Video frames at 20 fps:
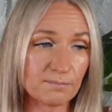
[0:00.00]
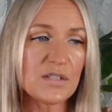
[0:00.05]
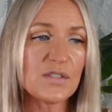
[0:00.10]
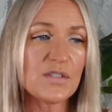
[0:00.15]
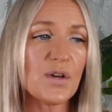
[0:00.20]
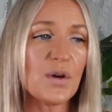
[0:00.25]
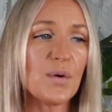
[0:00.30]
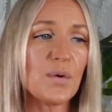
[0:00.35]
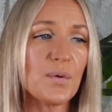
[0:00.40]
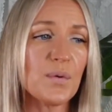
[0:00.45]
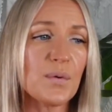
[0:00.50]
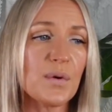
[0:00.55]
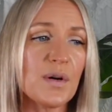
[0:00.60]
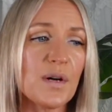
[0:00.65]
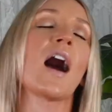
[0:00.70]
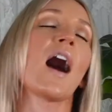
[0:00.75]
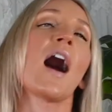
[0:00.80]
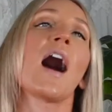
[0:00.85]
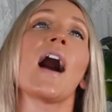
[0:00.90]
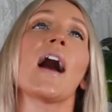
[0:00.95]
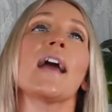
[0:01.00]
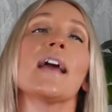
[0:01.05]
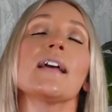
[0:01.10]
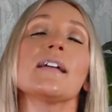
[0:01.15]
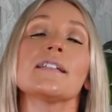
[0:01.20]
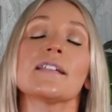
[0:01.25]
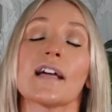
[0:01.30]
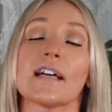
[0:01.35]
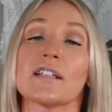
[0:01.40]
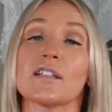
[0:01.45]
So I
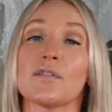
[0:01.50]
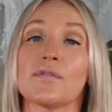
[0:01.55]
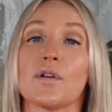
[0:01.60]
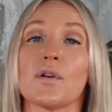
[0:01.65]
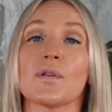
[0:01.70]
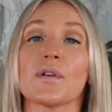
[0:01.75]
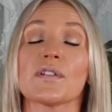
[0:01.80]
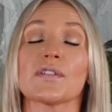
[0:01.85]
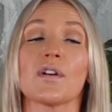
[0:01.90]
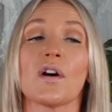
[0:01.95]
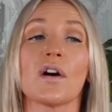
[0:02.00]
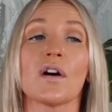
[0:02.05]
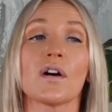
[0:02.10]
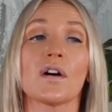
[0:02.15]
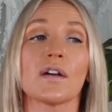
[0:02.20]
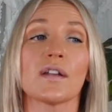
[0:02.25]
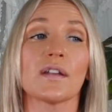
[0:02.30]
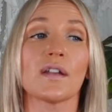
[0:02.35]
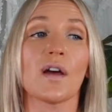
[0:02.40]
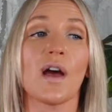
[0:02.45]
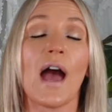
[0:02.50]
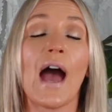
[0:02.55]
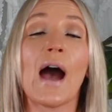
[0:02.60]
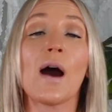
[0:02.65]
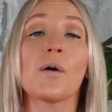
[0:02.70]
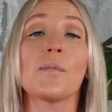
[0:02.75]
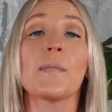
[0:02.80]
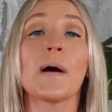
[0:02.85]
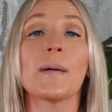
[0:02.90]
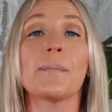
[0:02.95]
like to focus on
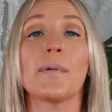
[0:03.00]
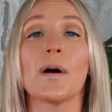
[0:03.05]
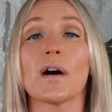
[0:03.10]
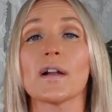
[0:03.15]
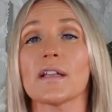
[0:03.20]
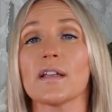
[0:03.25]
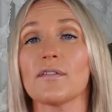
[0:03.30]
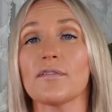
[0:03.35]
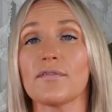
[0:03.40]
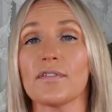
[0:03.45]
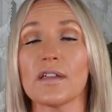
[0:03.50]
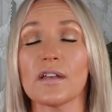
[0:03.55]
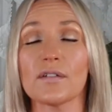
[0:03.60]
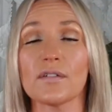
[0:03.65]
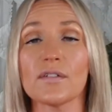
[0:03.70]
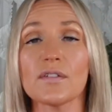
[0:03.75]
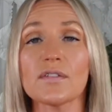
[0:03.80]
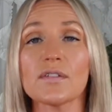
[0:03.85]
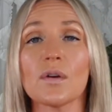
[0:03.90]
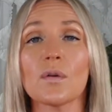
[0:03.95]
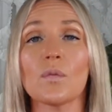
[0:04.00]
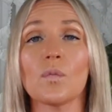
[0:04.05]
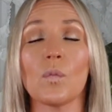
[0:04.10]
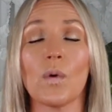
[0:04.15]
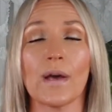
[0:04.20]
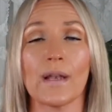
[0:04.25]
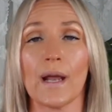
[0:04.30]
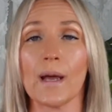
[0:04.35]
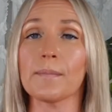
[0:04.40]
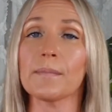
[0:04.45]
how my body feels
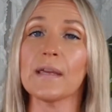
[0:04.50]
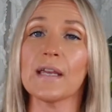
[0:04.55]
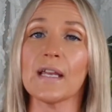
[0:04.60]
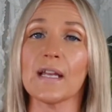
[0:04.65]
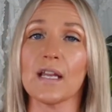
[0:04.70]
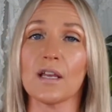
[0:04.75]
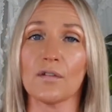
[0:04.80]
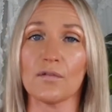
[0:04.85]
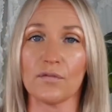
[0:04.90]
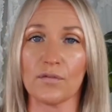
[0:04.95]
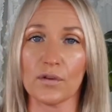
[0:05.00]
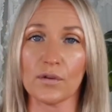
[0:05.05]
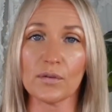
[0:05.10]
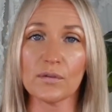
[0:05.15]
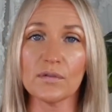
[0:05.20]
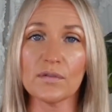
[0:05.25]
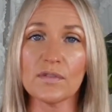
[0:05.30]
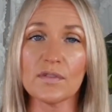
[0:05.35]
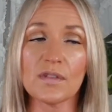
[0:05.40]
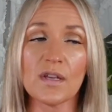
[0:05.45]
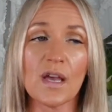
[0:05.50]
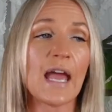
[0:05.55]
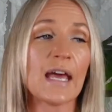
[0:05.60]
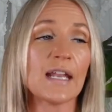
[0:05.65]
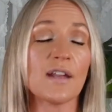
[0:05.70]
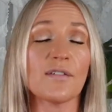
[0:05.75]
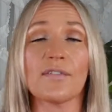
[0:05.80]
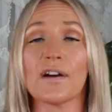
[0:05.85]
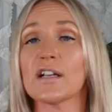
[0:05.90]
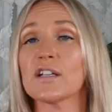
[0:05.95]
when I'm eating foods.
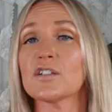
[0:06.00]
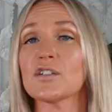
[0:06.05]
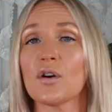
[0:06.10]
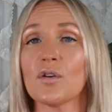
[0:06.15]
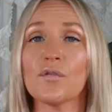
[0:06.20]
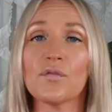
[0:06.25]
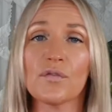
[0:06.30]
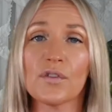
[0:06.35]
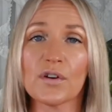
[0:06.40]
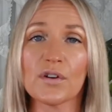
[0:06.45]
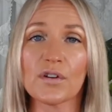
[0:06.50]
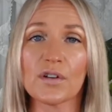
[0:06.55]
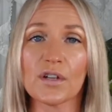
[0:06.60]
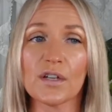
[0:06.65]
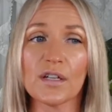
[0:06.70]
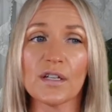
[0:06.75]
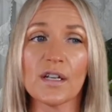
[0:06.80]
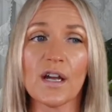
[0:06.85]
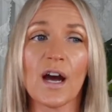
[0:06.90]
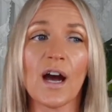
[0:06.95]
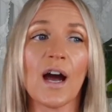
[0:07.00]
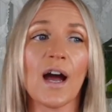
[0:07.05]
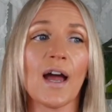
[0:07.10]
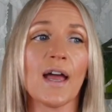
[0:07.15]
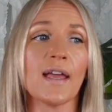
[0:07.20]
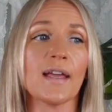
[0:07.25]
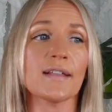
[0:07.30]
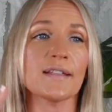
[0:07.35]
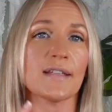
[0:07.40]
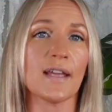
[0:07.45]
And if I don't feel good,
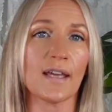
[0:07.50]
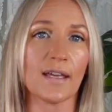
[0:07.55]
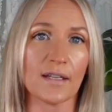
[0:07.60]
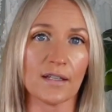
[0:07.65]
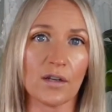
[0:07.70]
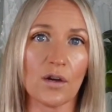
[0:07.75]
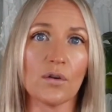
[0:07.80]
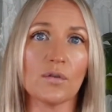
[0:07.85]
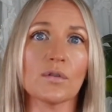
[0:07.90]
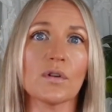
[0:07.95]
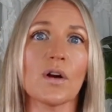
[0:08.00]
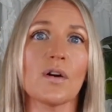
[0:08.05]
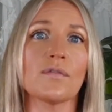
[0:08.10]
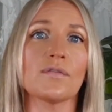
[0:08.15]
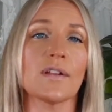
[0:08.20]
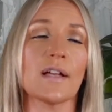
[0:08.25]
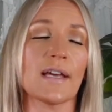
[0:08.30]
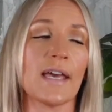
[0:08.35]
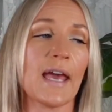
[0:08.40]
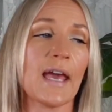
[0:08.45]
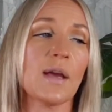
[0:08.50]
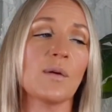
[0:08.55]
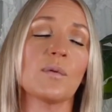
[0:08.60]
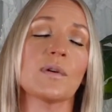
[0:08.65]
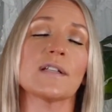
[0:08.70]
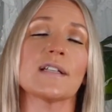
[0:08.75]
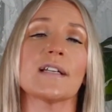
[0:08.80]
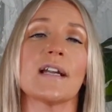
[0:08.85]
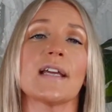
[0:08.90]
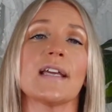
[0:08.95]
I take a note of like, hey,
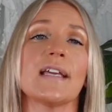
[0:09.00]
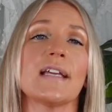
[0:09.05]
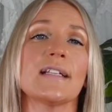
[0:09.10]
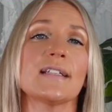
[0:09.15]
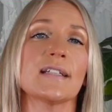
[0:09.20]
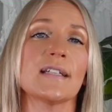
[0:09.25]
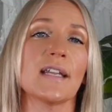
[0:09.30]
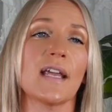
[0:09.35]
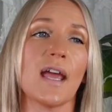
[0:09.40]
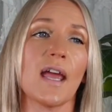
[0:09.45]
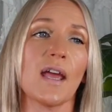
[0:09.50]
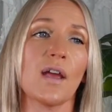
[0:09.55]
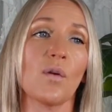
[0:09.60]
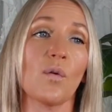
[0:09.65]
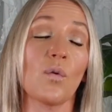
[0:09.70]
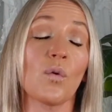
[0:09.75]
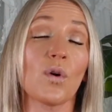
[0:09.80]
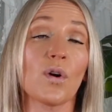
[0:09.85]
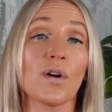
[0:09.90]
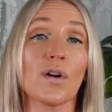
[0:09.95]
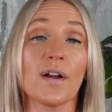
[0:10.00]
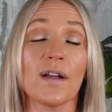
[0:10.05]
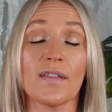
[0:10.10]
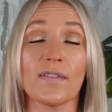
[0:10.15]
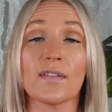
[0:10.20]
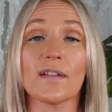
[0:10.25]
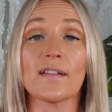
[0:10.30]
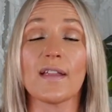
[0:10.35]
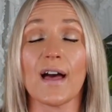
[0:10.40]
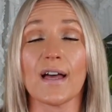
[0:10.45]
what did I eat today or in
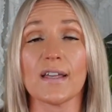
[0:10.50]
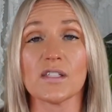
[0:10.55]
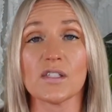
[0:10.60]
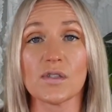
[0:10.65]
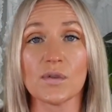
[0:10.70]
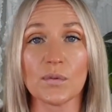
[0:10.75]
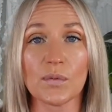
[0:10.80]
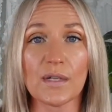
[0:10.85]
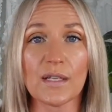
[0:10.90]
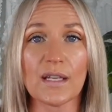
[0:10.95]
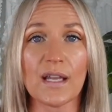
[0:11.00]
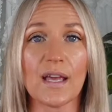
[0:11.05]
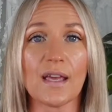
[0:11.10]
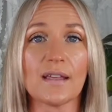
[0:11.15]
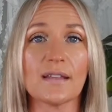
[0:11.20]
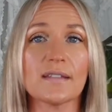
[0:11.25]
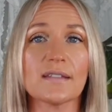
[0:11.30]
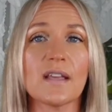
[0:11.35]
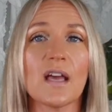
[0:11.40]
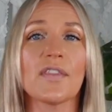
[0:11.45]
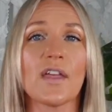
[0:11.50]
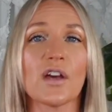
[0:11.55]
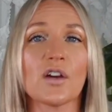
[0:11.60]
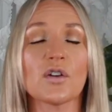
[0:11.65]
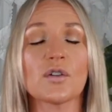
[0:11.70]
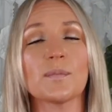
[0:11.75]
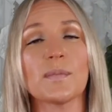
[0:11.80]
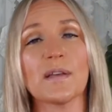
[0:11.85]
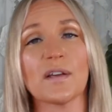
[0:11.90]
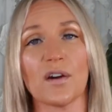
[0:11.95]
the last 3 days that
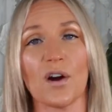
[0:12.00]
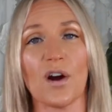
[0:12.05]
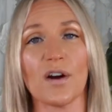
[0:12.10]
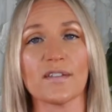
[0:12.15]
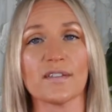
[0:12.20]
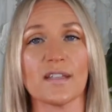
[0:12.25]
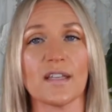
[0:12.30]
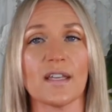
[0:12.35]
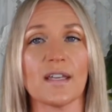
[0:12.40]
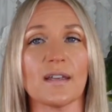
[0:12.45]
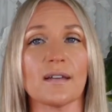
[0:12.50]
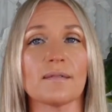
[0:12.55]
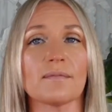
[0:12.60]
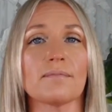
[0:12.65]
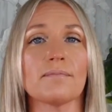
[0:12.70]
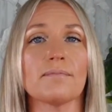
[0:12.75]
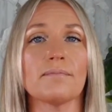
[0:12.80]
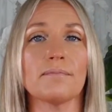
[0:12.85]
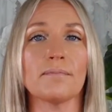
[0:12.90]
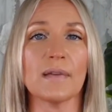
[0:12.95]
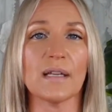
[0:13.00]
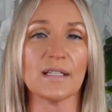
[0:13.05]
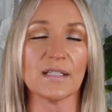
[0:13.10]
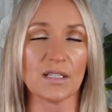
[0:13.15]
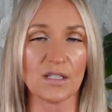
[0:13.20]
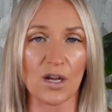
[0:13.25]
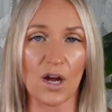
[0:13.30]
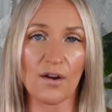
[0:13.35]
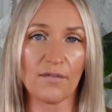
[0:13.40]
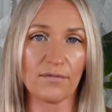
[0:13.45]
could be causing me to
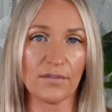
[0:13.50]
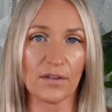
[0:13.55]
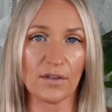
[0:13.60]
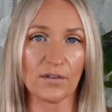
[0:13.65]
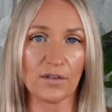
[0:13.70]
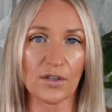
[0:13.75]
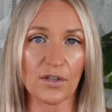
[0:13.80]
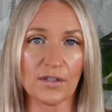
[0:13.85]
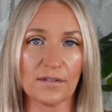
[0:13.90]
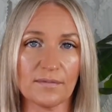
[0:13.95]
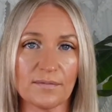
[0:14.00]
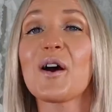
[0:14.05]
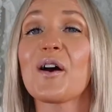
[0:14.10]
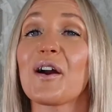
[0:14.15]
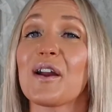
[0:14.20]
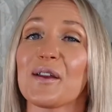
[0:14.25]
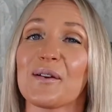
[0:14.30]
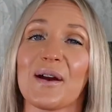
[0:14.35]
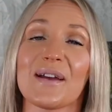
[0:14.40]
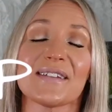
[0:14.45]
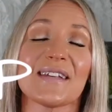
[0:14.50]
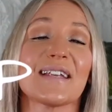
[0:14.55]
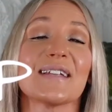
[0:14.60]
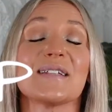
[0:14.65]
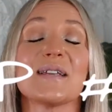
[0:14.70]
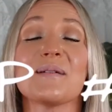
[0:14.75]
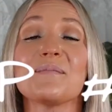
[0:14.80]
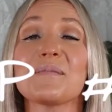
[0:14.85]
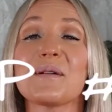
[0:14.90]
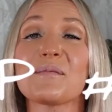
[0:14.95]
not feel good. All right, you guys, and
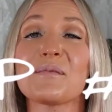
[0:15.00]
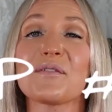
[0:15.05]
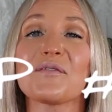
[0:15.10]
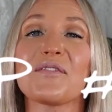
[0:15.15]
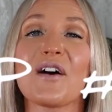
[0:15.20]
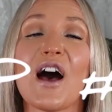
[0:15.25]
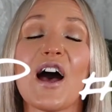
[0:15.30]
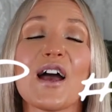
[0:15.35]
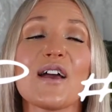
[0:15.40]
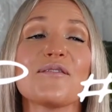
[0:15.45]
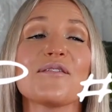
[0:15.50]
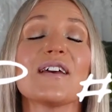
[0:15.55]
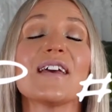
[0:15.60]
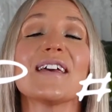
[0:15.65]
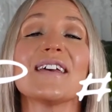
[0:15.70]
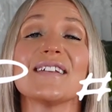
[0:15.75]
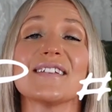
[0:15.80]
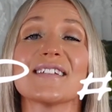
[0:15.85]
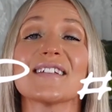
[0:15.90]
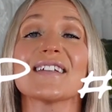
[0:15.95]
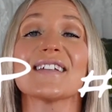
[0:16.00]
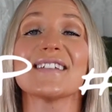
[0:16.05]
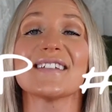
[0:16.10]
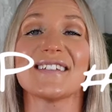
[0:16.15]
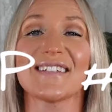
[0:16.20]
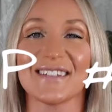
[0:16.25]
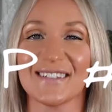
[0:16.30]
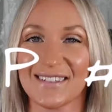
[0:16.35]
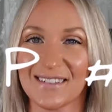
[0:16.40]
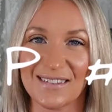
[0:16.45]
tip number 5 is
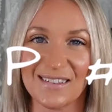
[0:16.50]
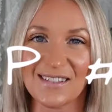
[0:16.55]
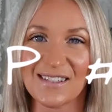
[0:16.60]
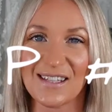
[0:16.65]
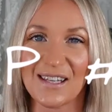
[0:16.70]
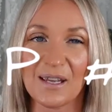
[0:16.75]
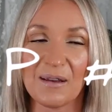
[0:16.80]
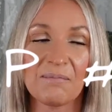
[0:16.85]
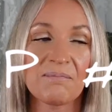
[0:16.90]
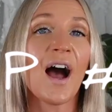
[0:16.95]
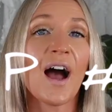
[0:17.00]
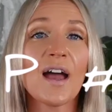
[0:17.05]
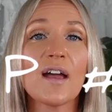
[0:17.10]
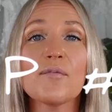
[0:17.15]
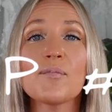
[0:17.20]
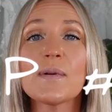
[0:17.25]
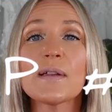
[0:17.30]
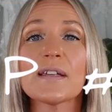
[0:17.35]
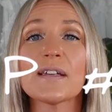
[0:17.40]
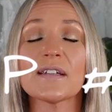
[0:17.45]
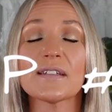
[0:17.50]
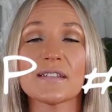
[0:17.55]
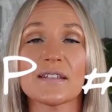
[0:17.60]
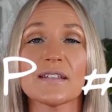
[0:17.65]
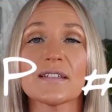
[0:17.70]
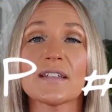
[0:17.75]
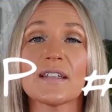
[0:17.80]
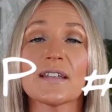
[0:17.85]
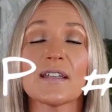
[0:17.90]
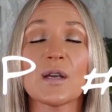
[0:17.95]
consistency. I have been
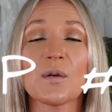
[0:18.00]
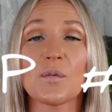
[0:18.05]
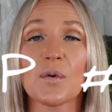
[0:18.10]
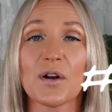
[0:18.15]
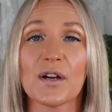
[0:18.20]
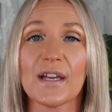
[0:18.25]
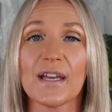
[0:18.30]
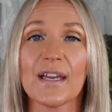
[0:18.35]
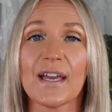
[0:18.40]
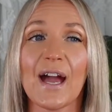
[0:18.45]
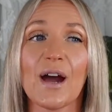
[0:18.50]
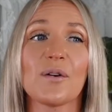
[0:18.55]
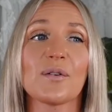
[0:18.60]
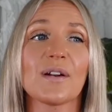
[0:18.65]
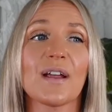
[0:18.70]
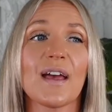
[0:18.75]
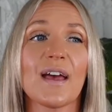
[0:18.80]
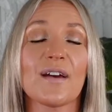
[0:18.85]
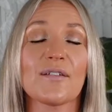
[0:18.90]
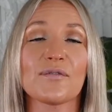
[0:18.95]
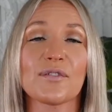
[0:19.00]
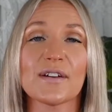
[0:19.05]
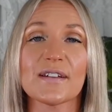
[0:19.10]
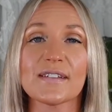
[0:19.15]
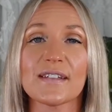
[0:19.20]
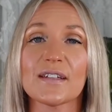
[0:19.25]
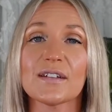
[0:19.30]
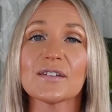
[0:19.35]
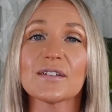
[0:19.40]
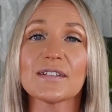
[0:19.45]
consistently working out every
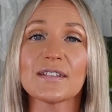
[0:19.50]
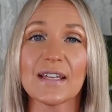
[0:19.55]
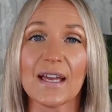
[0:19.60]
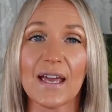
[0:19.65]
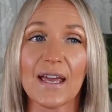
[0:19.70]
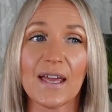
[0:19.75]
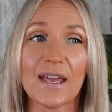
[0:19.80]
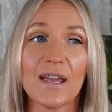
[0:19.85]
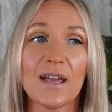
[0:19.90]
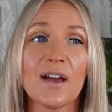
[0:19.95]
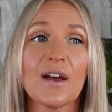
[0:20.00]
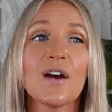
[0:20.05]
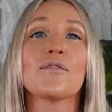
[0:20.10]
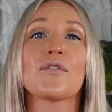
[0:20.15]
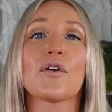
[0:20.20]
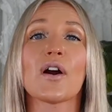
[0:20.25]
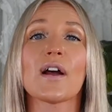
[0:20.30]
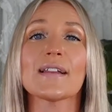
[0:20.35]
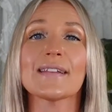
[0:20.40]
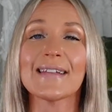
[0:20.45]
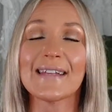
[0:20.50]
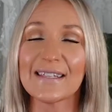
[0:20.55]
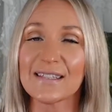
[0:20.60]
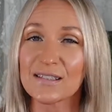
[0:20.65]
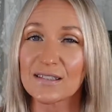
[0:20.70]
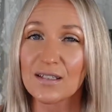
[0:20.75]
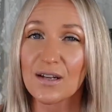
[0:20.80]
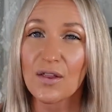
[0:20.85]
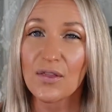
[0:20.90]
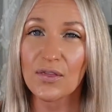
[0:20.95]
single day for at
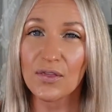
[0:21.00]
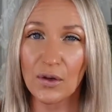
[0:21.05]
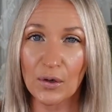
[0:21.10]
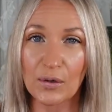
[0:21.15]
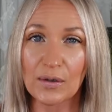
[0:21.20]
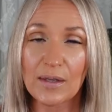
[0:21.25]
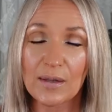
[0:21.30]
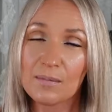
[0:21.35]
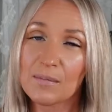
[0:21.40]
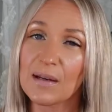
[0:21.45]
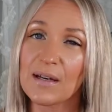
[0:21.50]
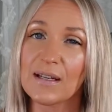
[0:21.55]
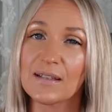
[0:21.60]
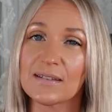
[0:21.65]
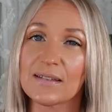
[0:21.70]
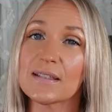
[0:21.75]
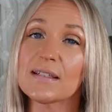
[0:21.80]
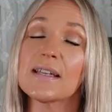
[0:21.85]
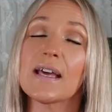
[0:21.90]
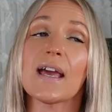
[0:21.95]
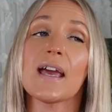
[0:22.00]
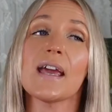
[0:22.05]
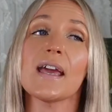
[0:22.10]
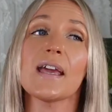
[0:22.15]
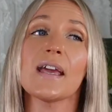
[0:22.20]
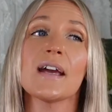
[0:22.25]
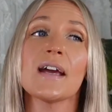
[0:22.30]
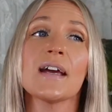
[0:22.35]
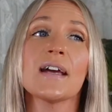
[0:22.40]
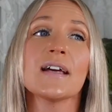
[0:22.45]
least 30 minutes a
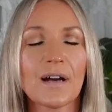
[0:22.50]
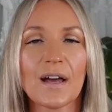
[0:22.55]
day.